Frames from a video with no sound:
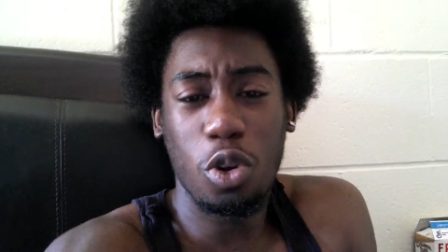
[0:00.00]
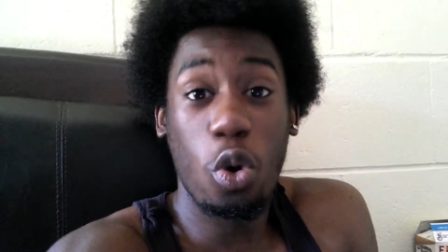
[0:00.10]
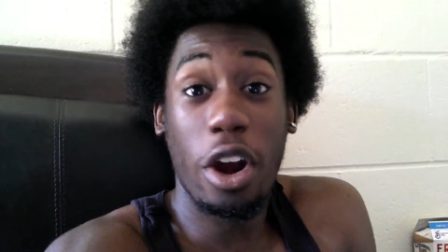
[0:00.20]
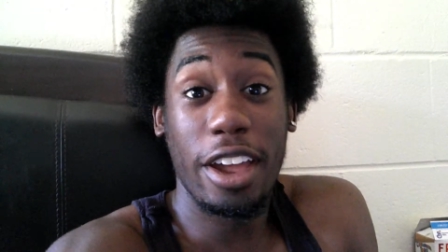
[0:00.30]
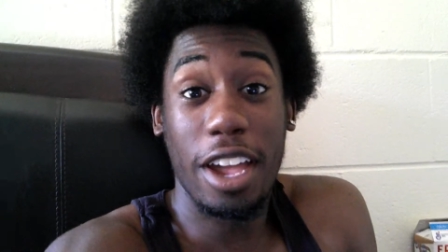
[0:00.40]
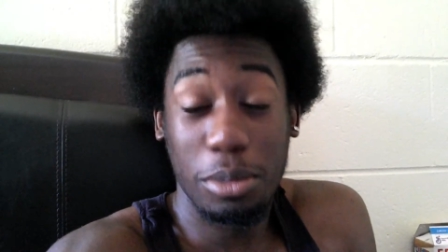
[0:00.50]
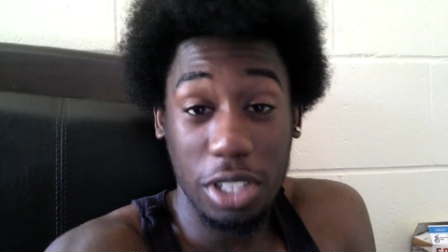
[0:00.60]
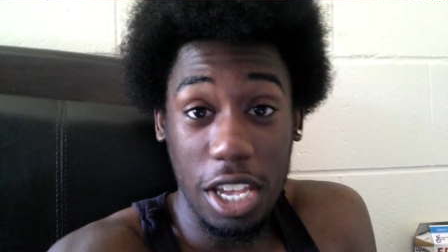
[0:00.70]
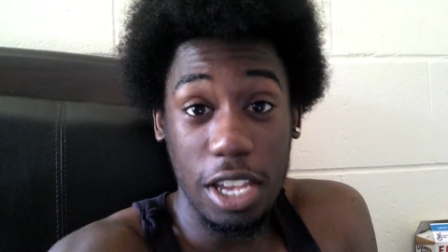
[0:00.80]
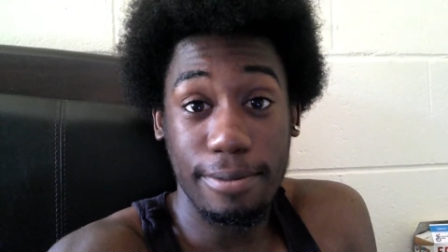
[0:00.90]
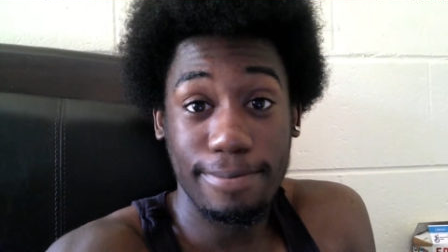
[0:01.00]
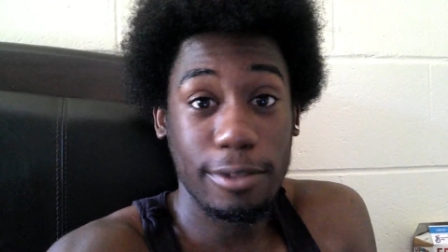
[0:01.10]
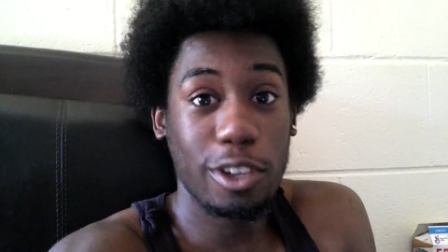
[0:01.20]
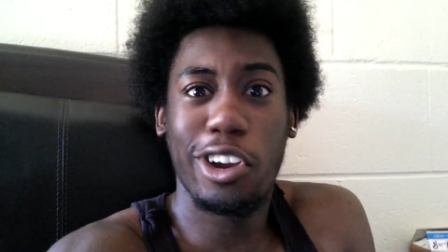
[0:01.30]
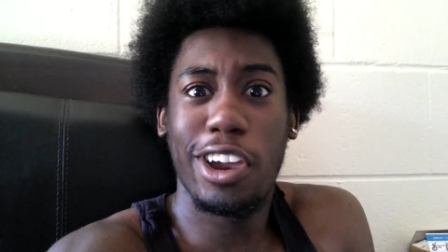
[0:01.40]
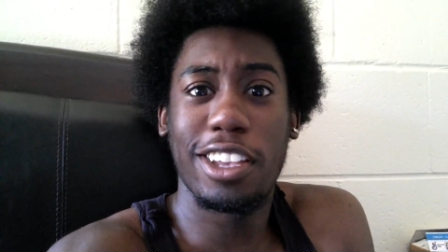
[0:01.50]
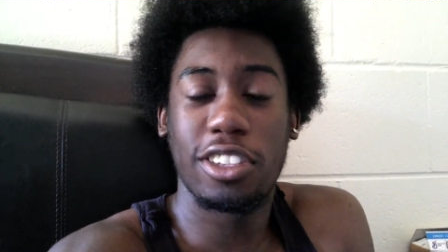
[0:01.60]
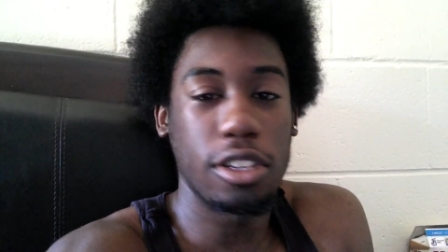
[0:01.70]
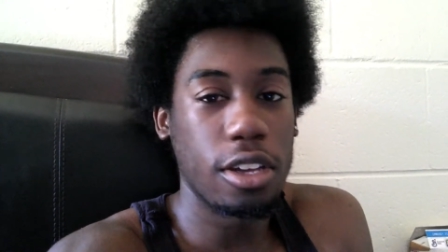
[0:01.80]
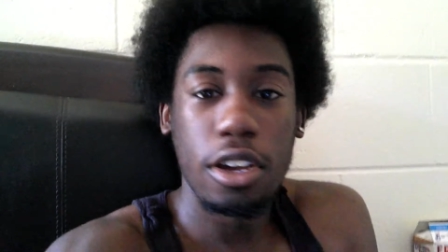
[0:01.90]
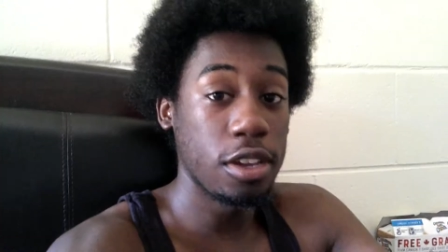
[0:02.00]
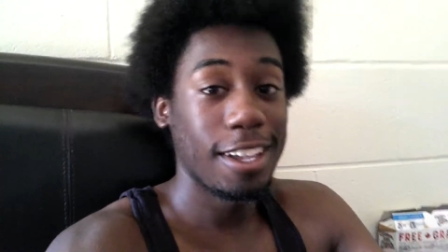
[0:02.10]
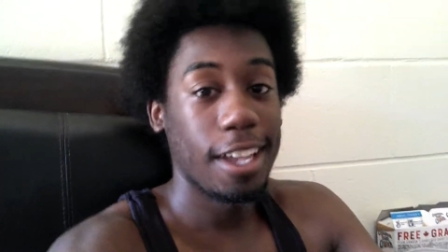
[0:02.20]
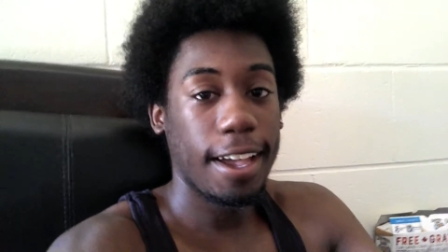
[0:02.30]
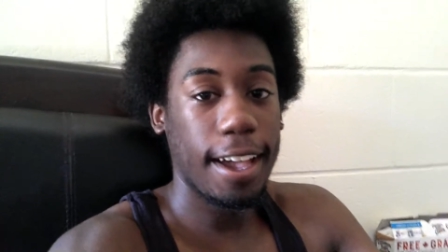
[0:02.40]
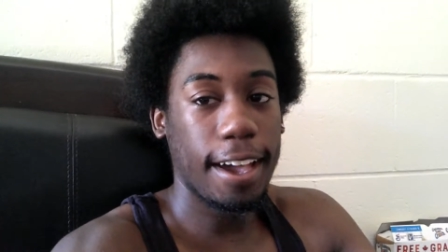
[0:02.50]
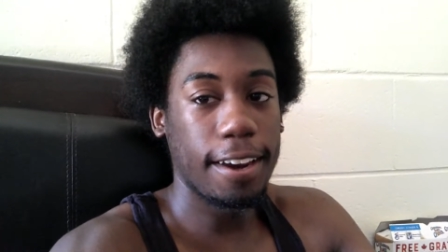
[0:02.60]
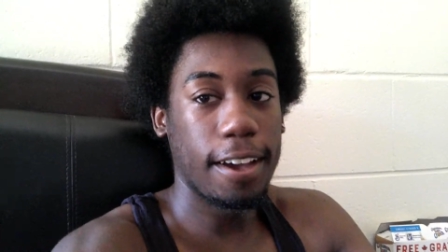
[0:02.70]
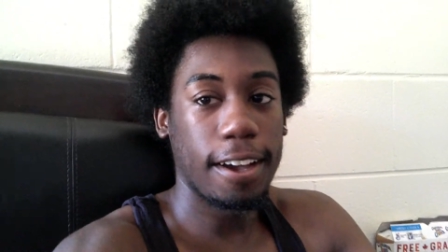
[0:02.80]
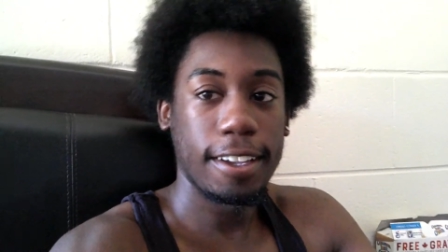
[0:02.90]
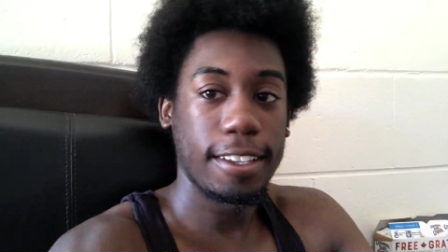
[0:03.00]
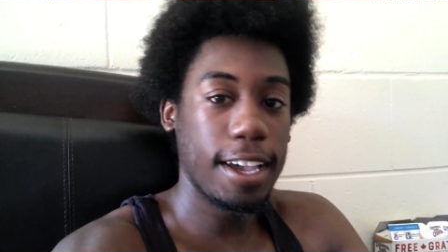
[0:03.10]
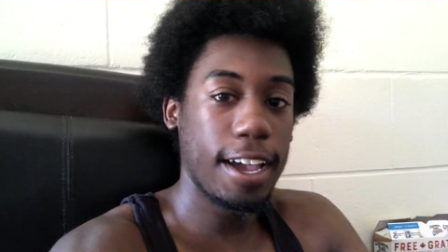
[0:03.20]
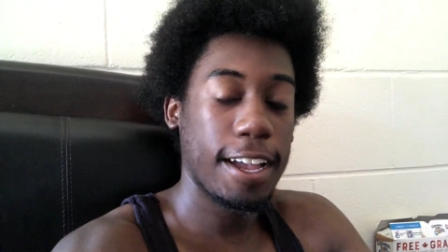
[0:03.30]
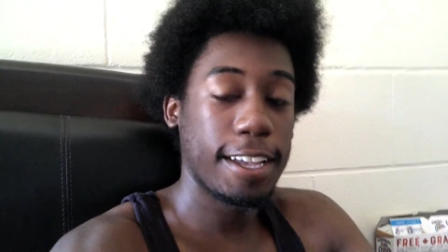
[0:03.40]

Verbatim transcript: where I am today. Crazy. And uh, yeah.